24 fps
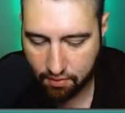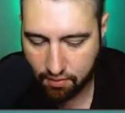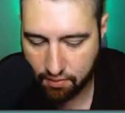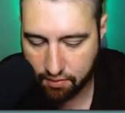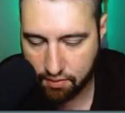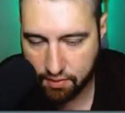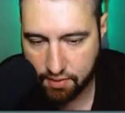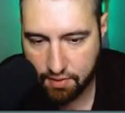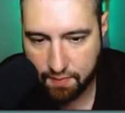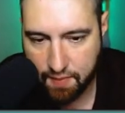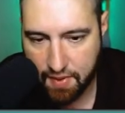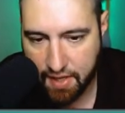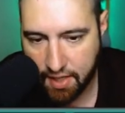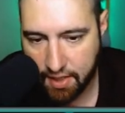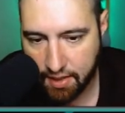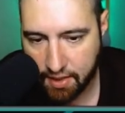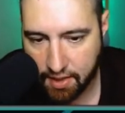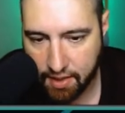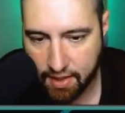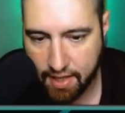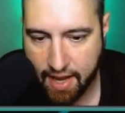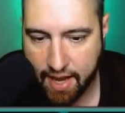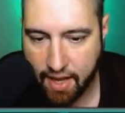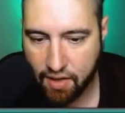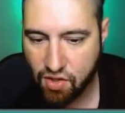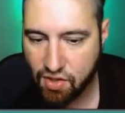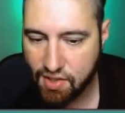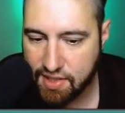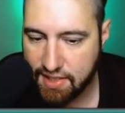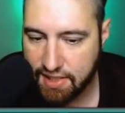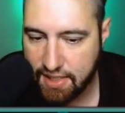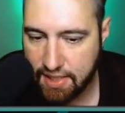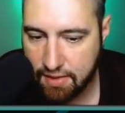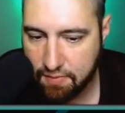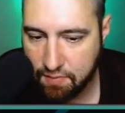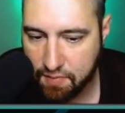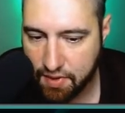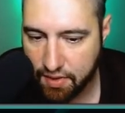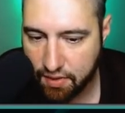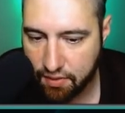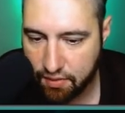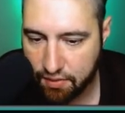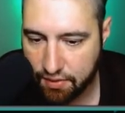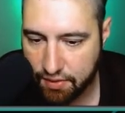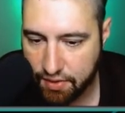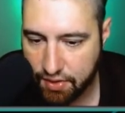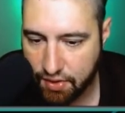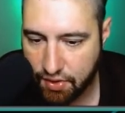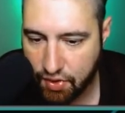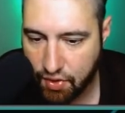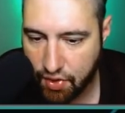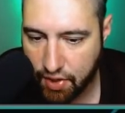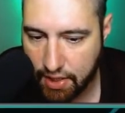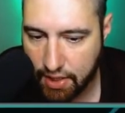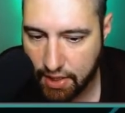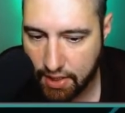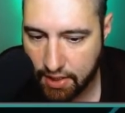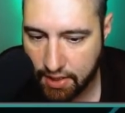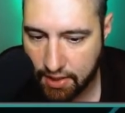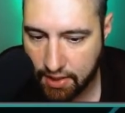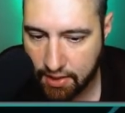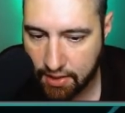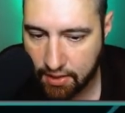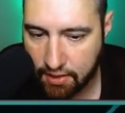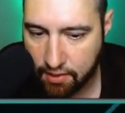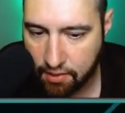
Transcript: depending on how you team build, you can